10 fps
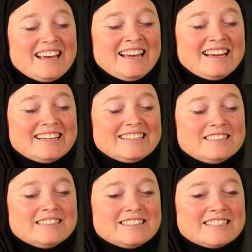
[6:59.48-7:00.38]

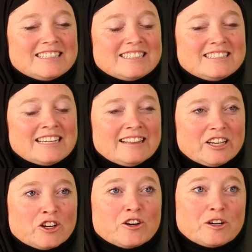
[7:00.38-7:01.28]
and
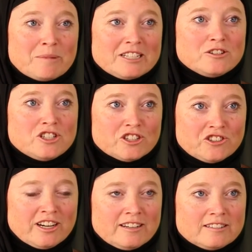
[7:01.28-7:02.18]
telling her and my two
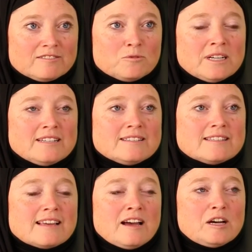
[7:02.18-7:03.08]
children
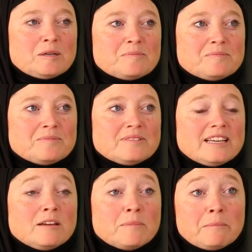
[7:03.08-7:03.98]
was, um,
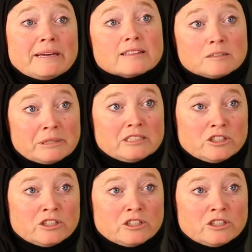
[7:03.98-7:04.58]
it made me a little bit